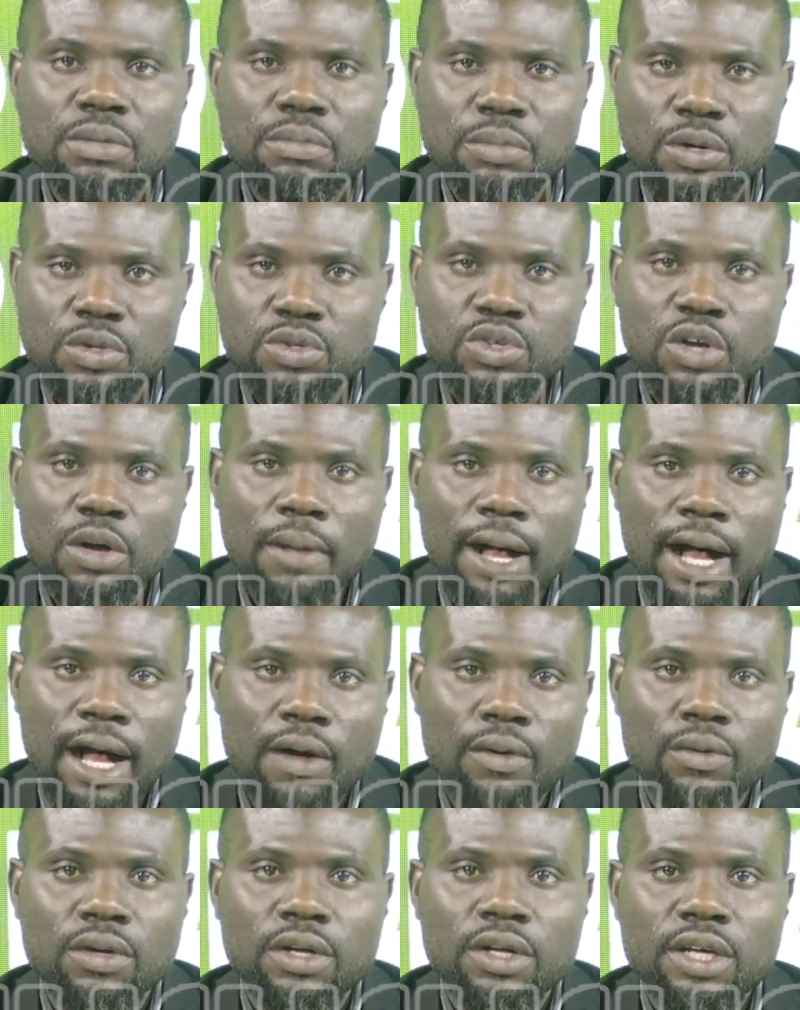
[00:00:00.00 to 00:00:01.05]
but
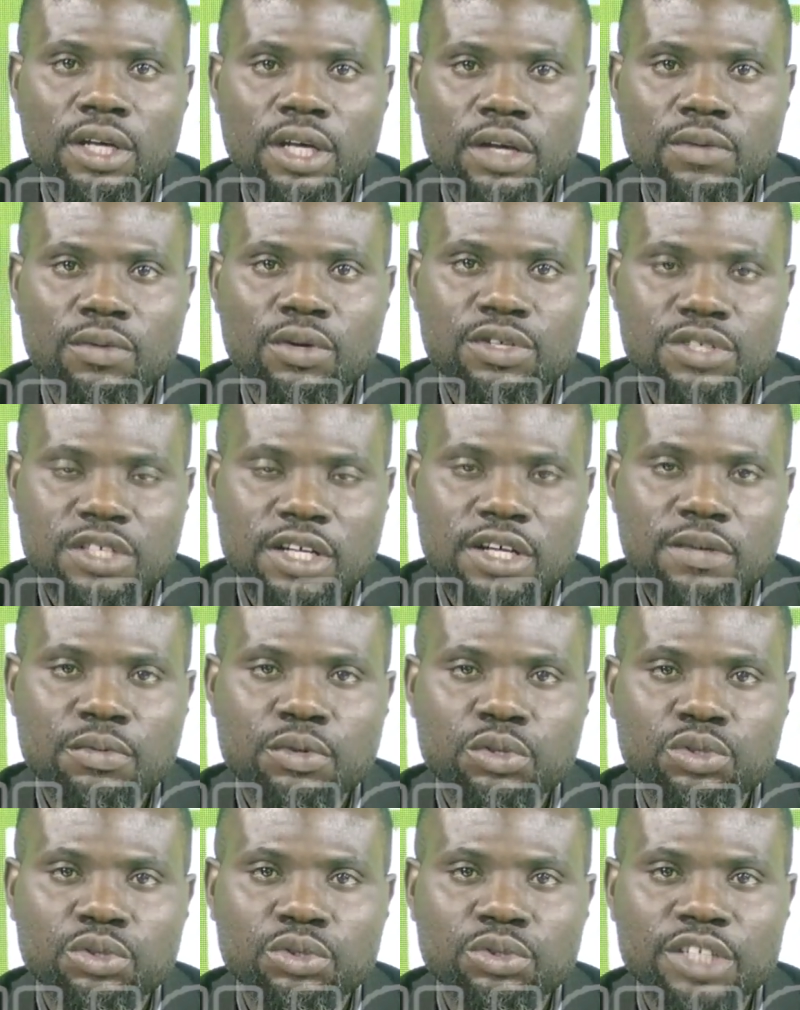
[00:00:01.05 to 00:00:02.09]
somehow he was still
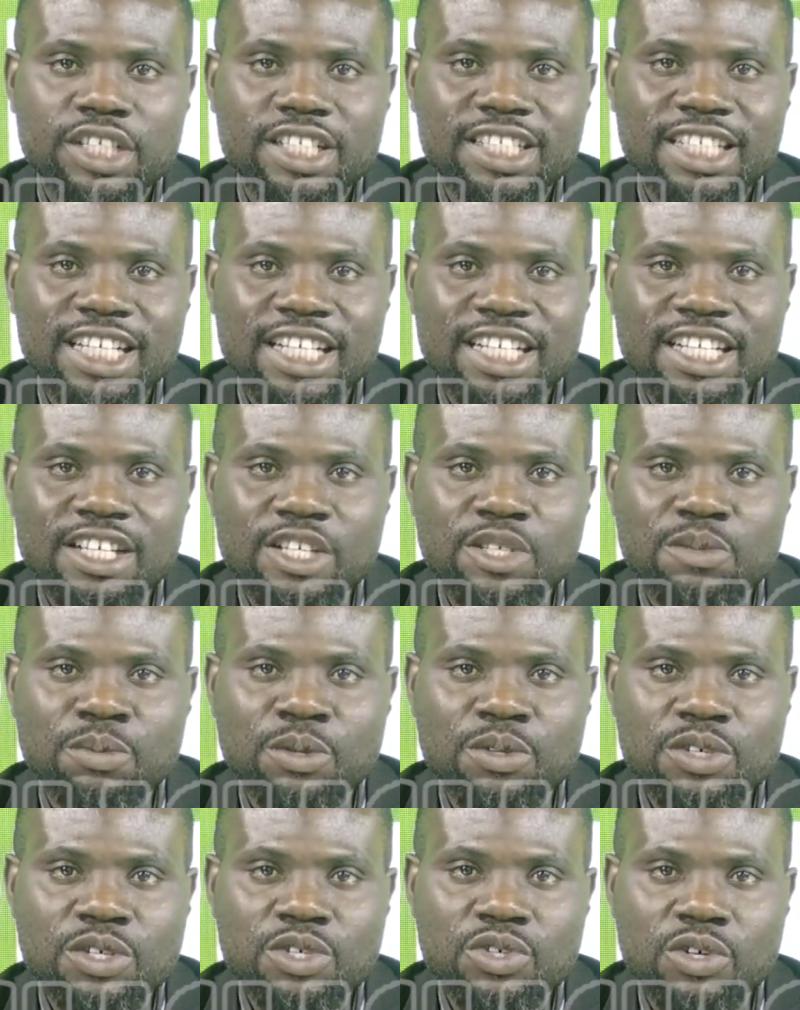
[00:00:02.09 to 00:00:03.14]
able to retain his
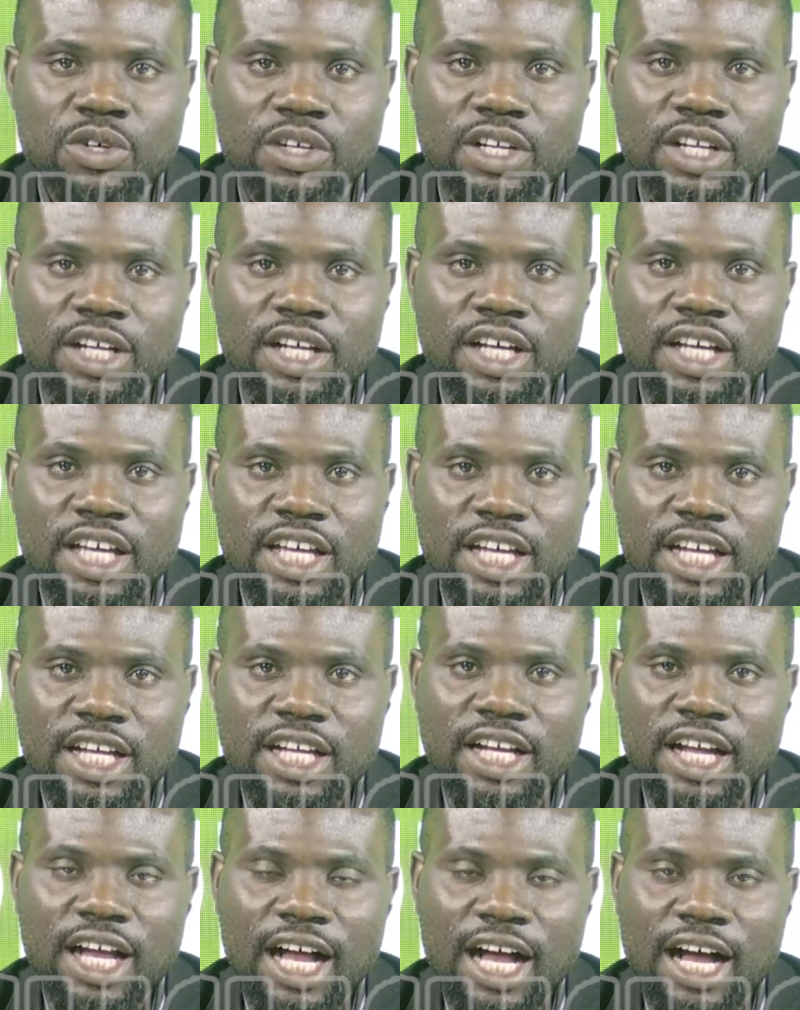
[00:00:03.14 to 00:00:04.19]
position
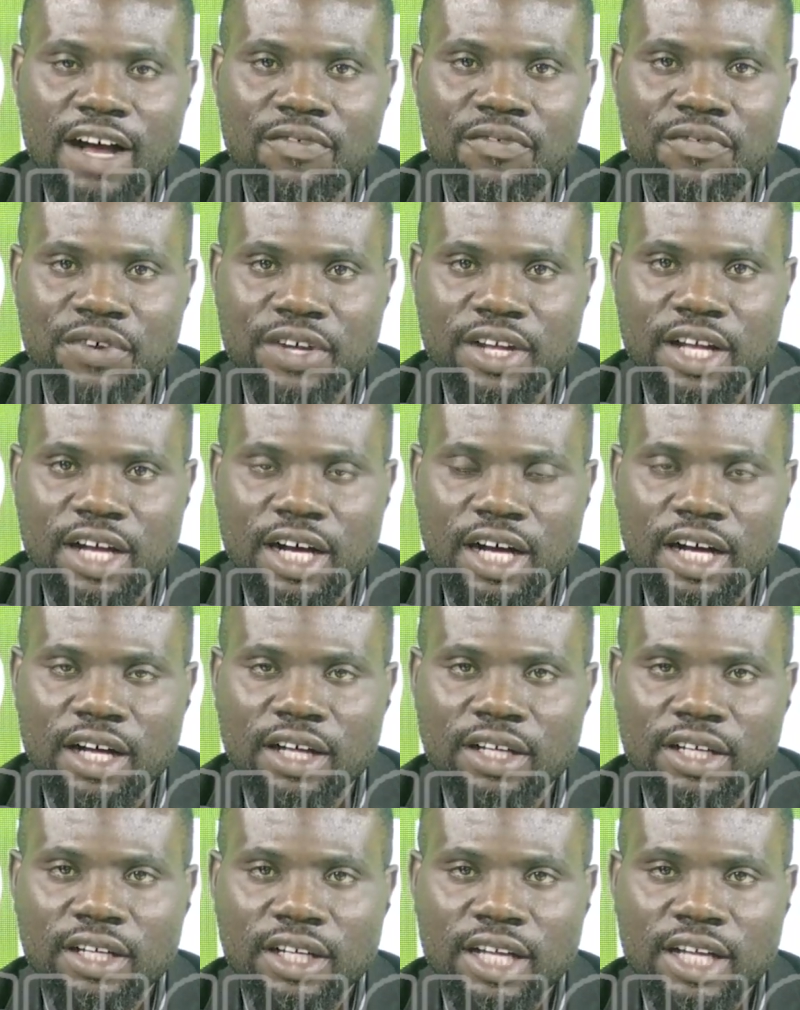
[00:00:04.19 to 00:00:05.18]
in Africa.